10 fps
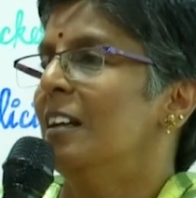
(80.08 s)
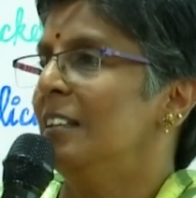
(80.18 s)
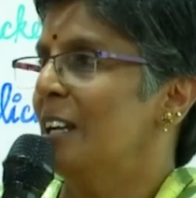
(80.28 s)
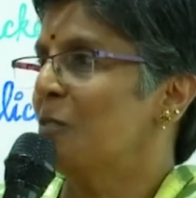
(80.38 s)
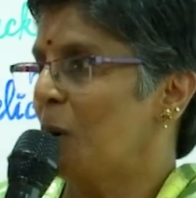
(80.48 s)

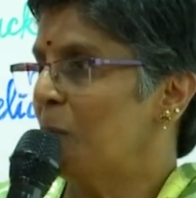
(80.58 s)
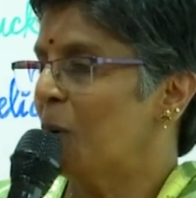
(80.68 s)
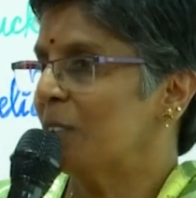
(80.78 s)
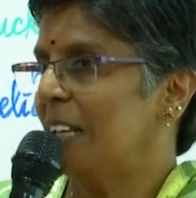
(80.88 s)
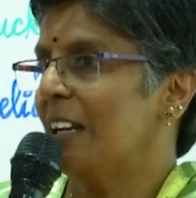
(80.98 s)
Then one
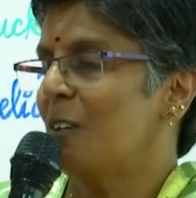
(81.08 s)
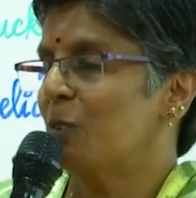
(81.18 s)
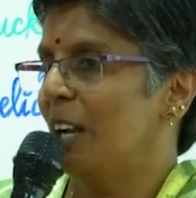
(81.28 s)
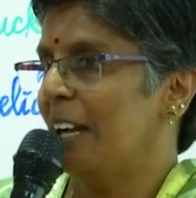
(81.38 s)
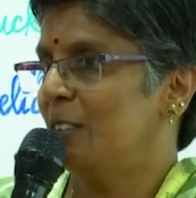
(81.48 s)
more thing I
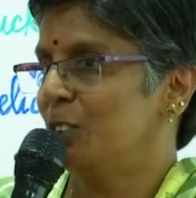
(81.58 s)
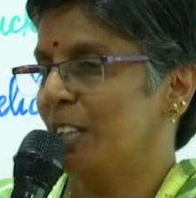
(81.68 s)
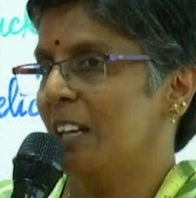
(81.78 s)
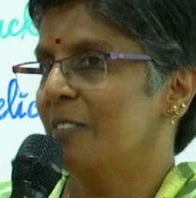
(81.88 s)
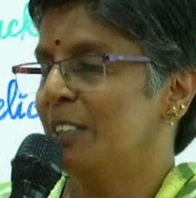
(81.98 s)
would like to
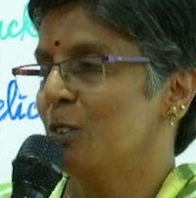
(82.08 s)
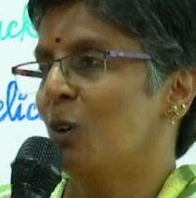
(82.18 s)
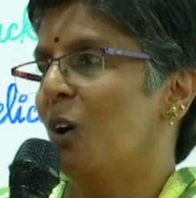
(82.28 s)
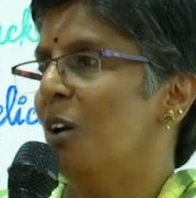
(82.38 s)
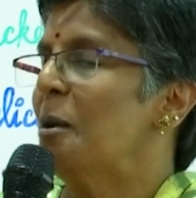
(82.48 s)
share with
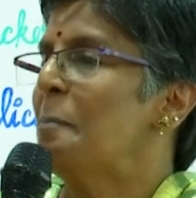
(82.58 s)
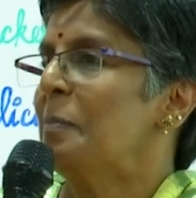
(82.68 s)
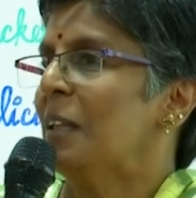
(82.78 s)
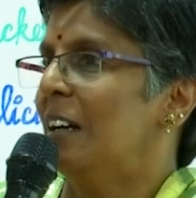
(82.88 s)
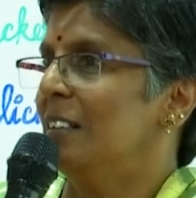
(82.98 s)
you all,
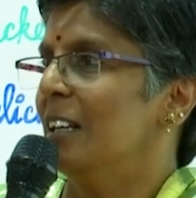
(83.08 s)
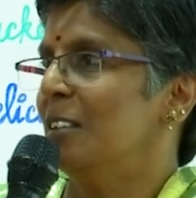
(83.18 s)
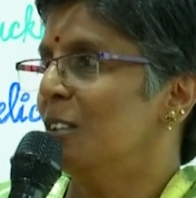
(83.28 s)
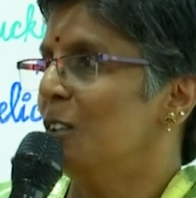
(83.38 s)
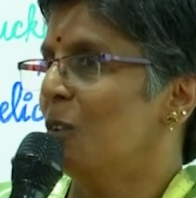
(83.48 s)

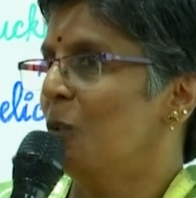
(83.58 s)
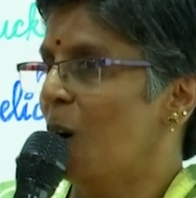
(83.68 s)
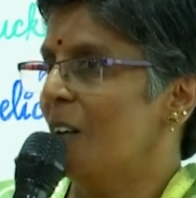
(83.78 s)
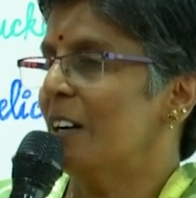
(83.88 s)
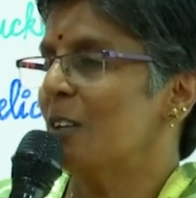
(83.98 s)
that
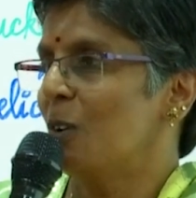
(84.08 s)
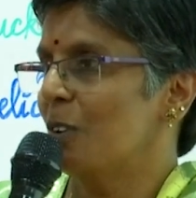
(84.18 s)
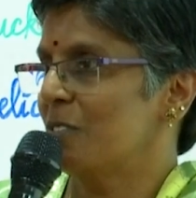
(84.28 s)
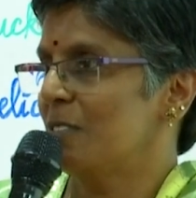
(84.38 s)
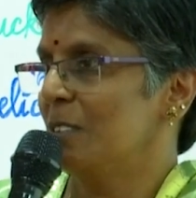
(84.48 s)
whoever who
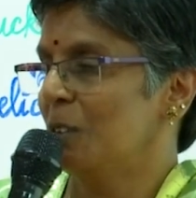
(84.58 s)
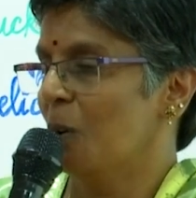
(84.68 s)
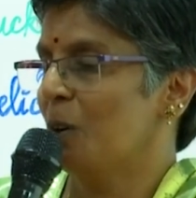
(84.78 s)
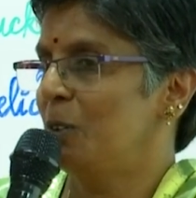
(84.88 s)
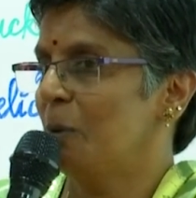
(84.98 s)
has
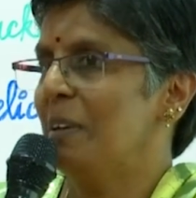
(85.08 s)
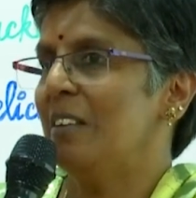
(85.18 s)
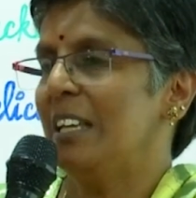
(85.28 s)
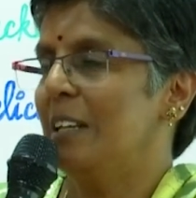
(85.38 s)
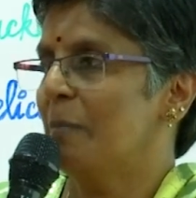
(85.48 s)
known to
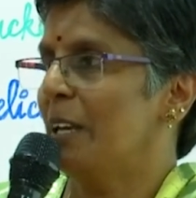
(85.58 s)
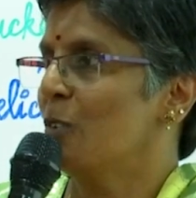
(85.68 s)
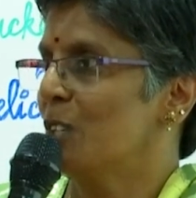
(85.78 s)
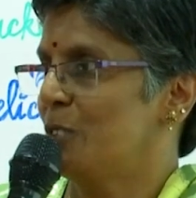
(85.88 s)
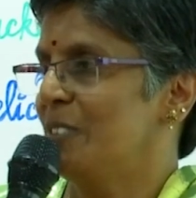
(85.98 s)
me in my
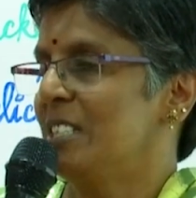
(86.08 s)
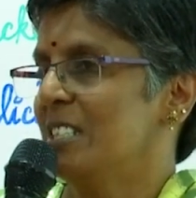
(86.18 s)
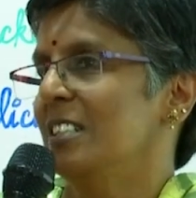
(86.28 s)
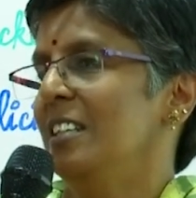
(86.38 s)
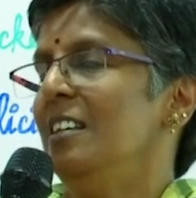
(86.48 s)
UHV
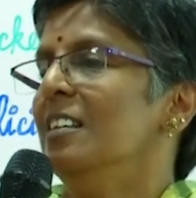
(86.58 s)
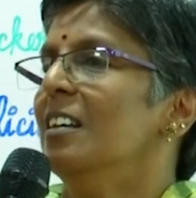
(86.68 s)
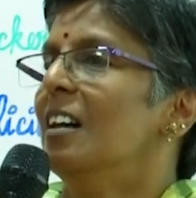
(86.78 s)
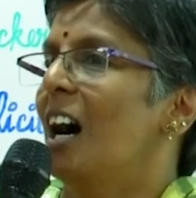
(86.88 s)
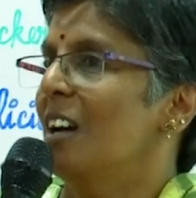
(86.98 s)
journey,
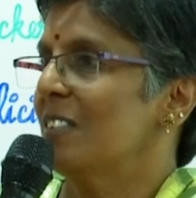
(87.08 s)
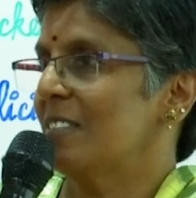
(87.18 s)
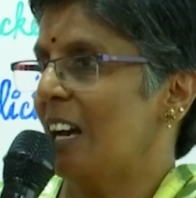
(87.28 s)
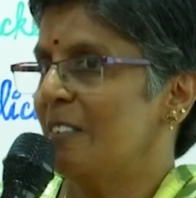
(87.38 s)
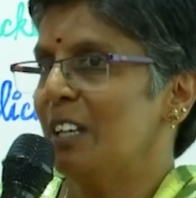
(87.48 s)
I
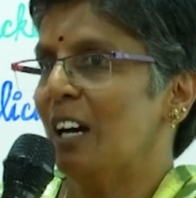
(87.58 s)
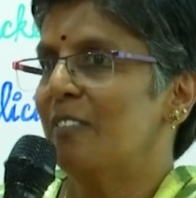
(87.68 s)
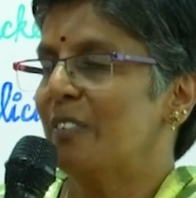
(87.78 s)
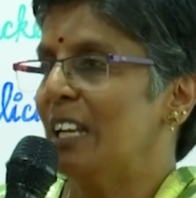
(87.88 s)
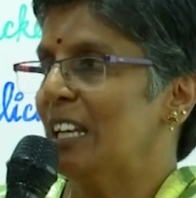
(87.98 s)
was having
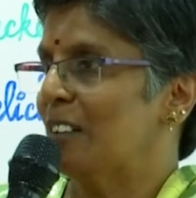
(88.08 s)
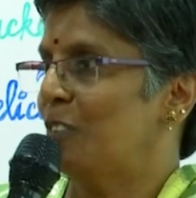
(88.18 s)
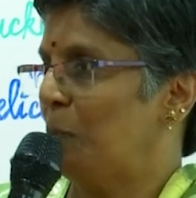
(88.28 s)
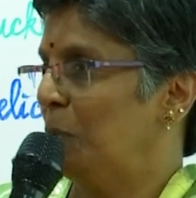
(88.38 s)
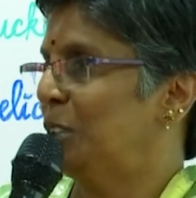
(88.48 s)
a feeling
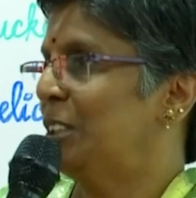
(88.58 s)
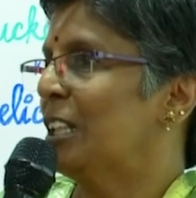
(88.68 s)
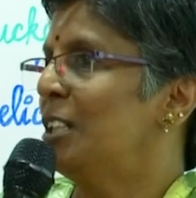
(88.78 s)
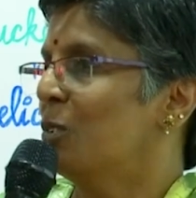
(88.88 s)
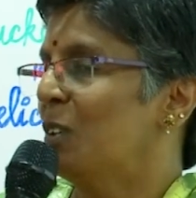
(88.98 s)
of
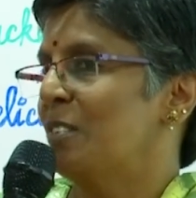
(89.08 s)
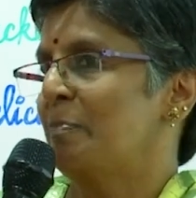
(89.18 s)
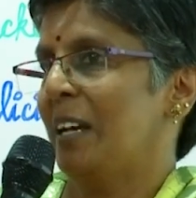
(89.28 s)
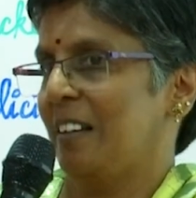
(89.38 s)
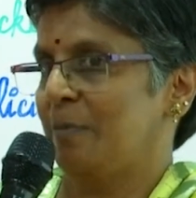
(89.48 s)
opposition towards
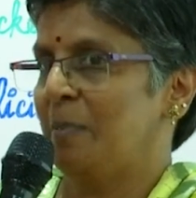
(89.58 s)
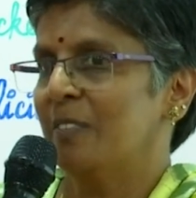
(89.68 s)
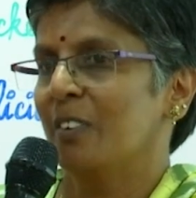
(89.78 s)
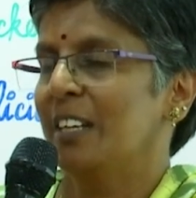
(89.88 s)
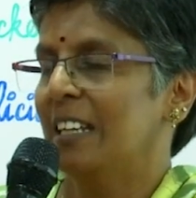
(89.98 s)
my
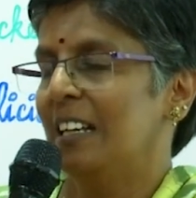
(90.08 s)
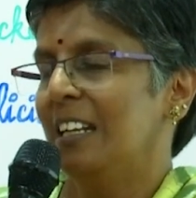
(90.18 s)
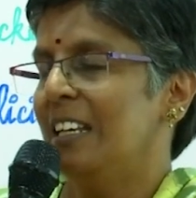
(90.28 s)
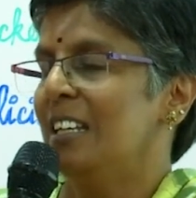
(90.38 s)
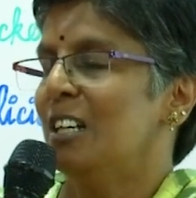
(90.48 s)
husband for
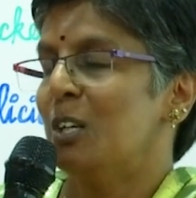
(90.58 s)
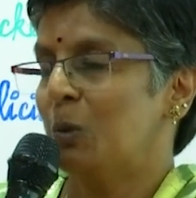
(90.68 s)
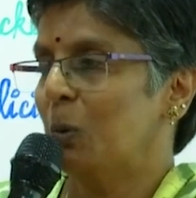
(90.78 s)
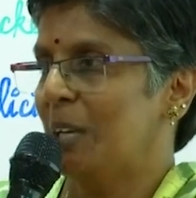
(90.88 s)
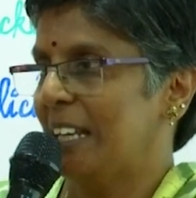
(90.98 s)
nearly
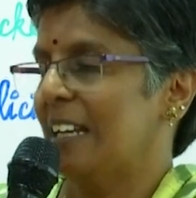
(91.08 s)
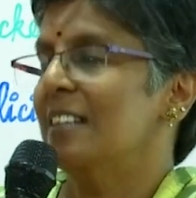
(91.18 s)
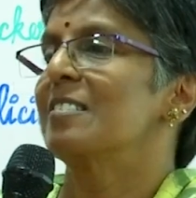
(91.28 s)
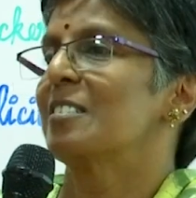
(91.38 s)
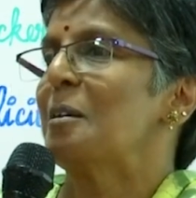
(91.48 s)
two
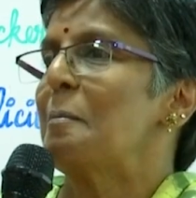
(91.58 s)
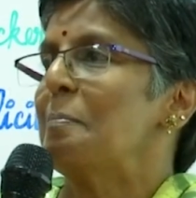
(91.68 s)
decades.